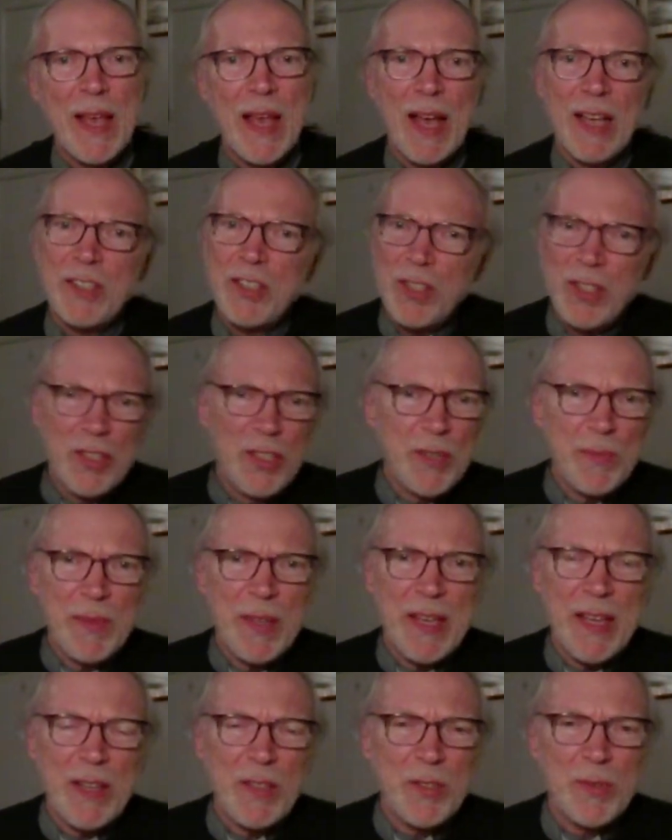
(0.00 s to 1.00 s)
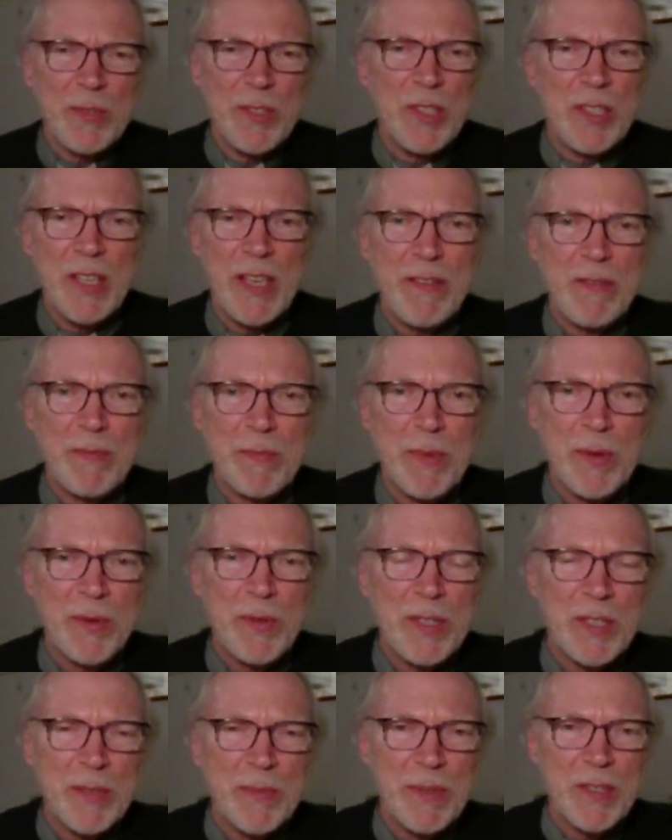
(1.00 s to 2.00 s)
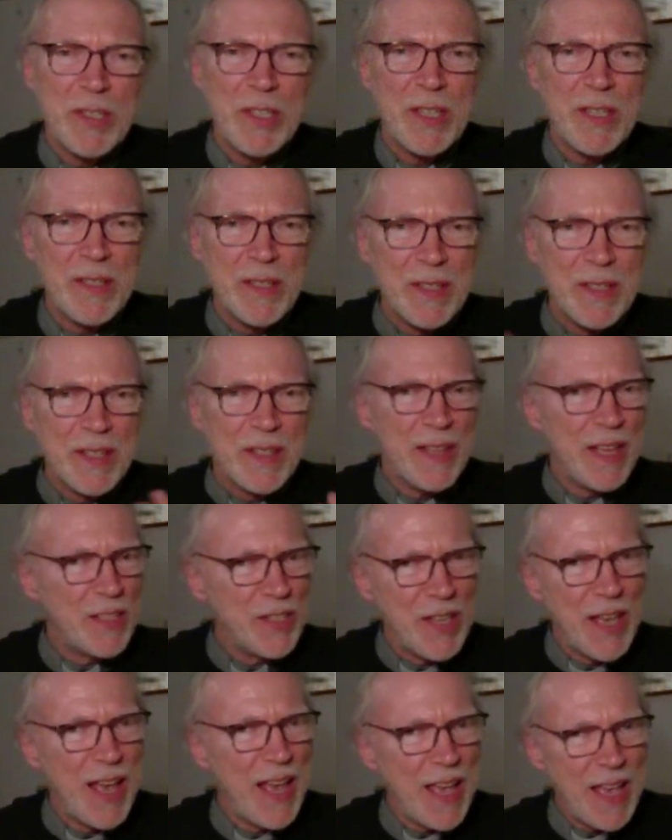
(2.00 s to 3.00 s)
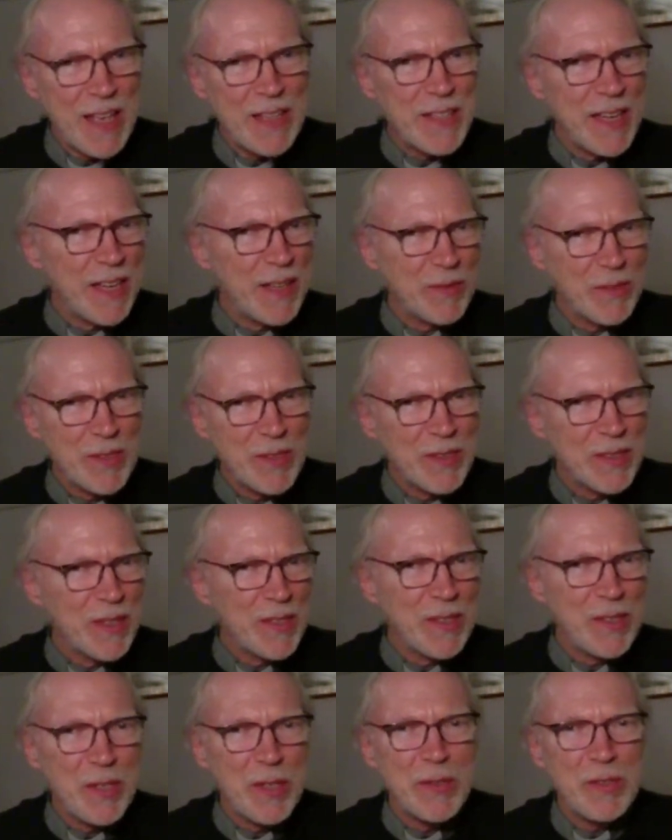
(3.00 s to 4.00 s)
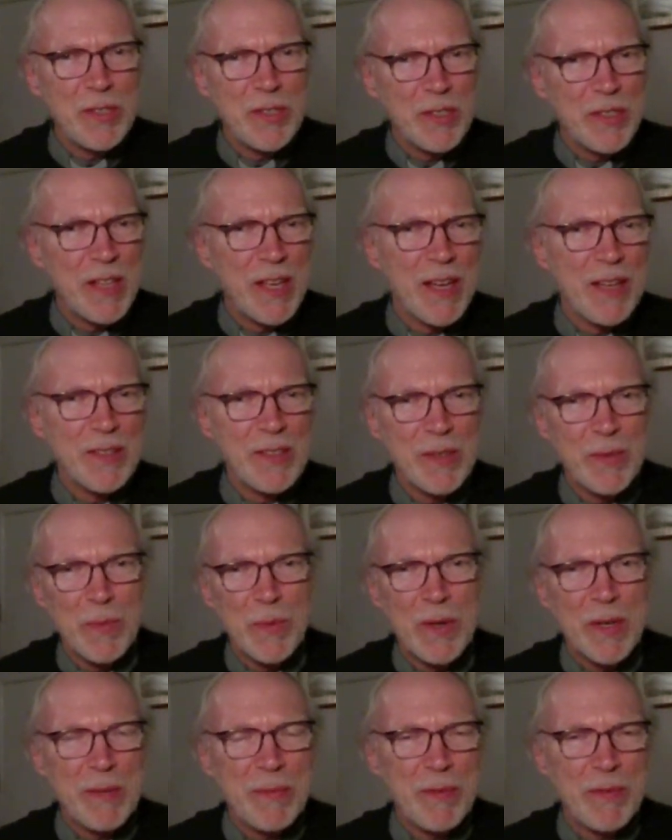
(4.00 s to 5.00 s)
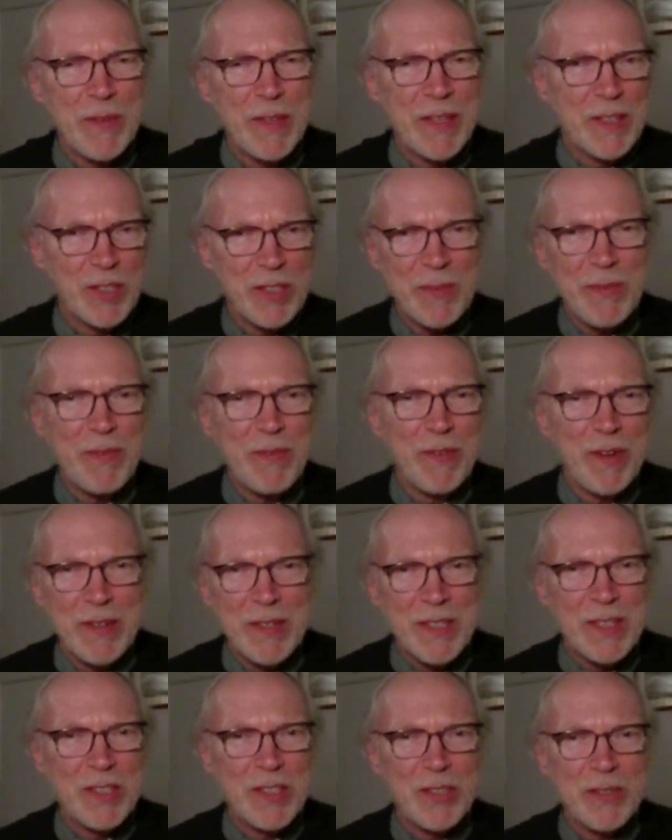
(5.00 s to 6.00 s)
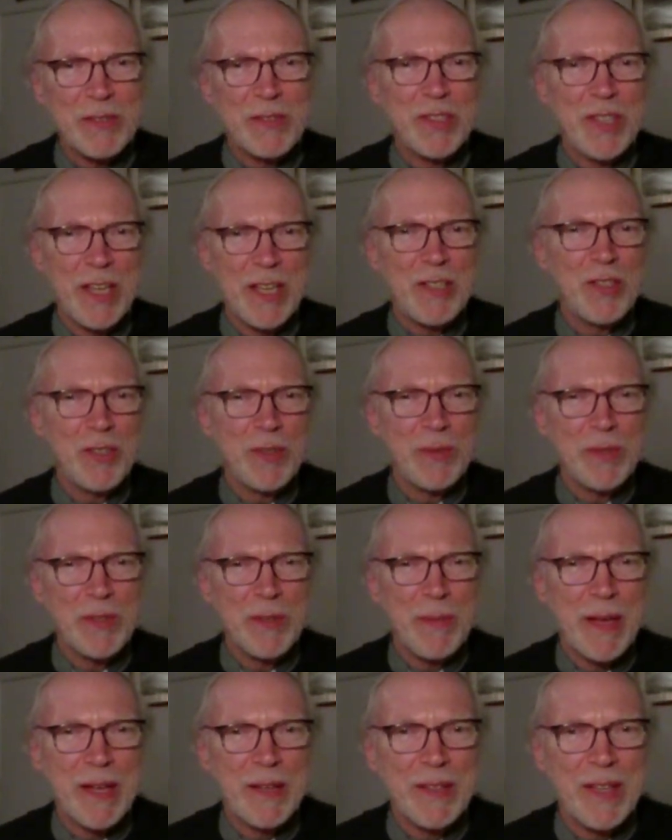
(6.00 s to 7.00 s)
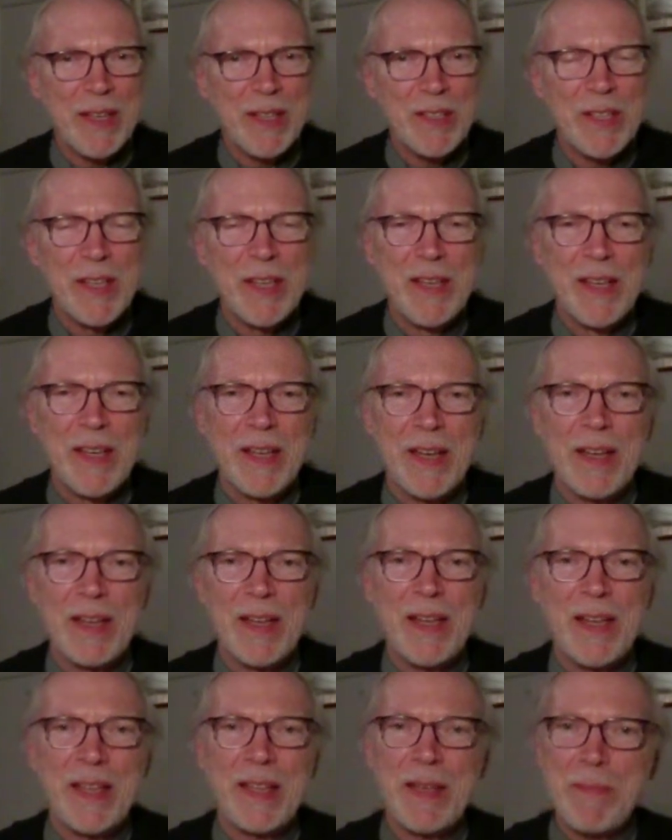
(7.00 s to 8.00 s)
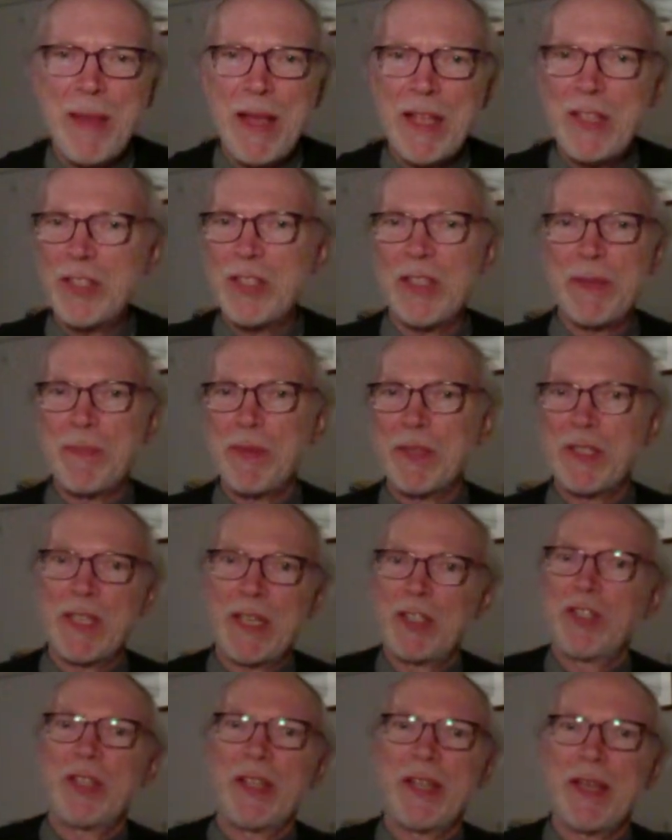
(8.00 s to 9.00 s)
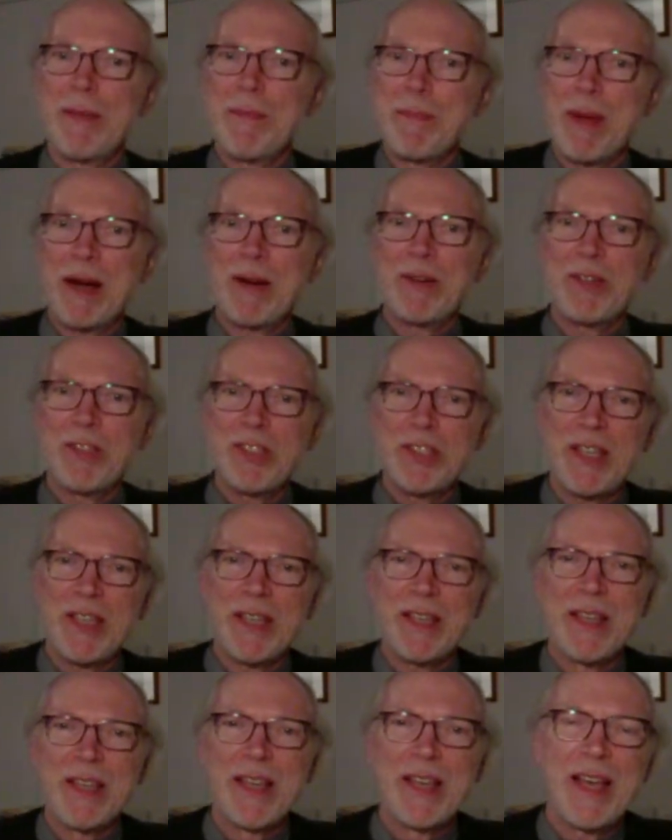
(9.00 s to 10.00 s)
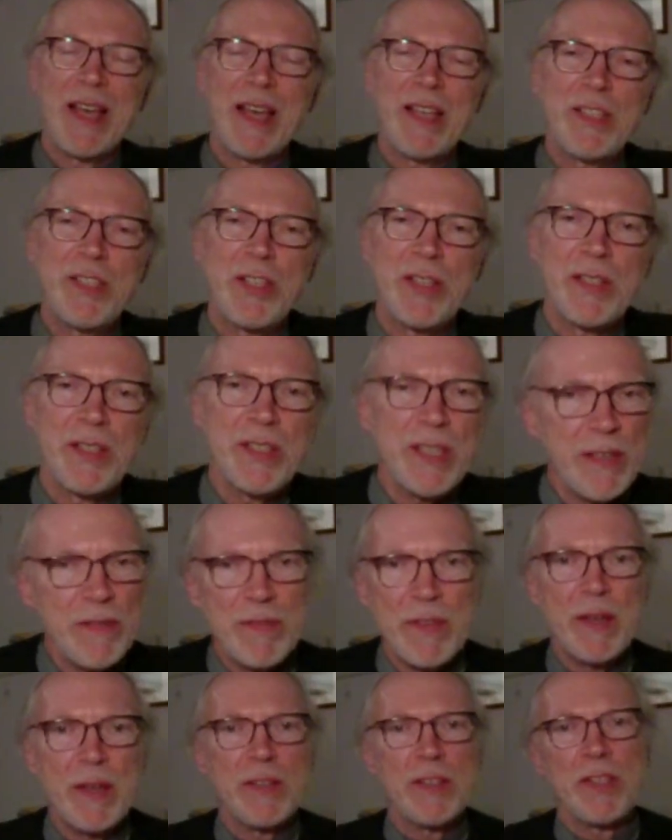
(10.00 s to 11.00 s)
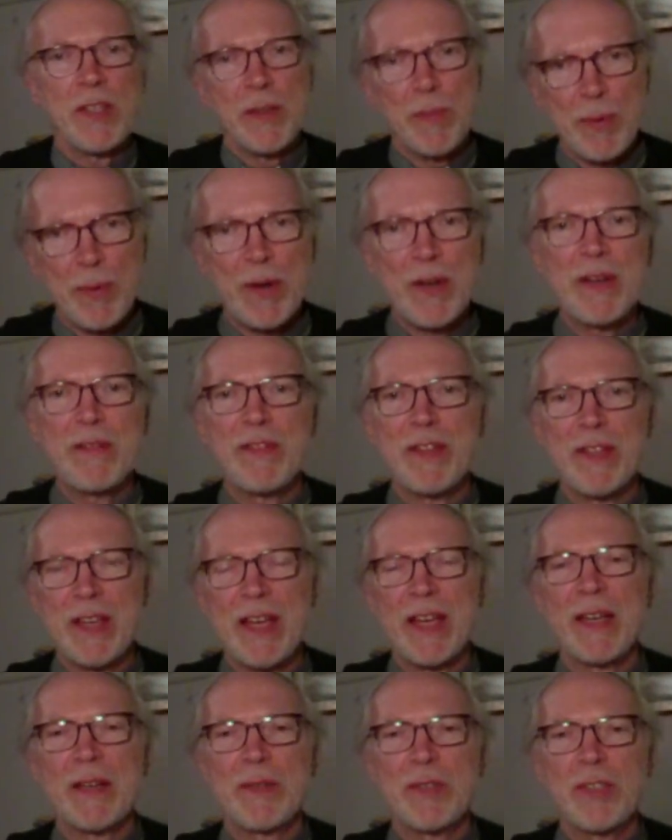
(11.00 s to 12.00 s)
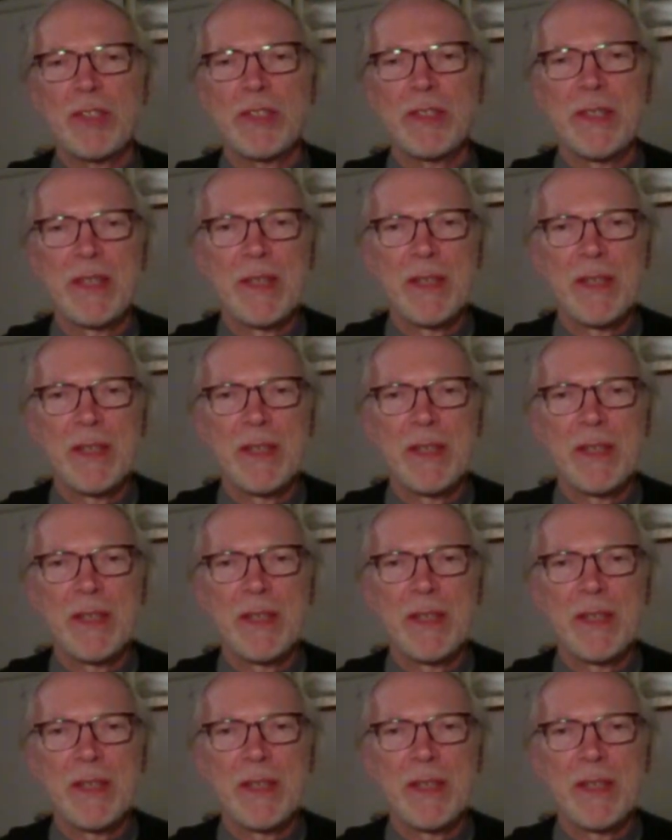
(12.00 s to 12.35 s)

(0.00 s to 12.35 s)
And she does something else which is even more intimate. She lets her hair down and uses that to wipe the feet. There's something very sort of sensual about that. An immensely potentially embarrassing incident, even though it's in a private house.